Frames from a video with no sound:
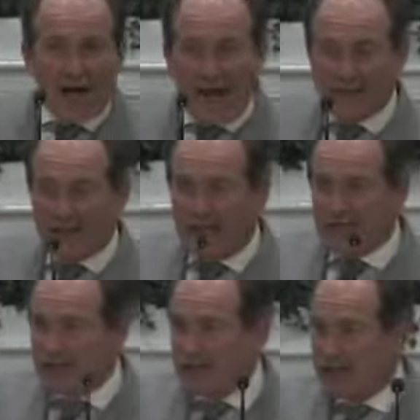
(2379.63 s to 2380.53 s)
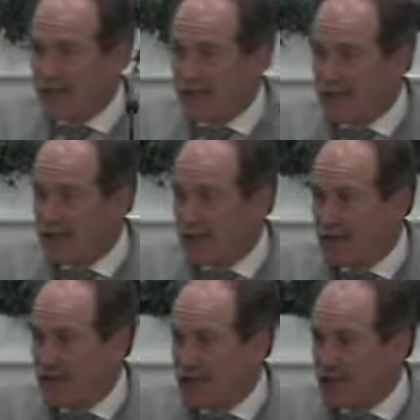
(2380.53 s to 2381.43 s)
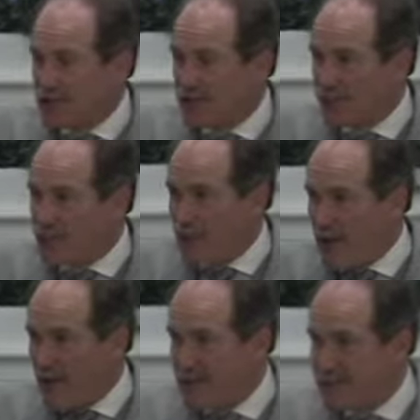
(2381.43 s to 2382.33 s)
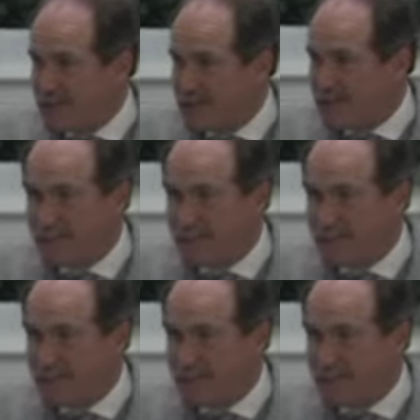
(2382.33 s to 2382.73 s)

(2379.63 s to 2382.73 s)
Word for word: access is through Christ.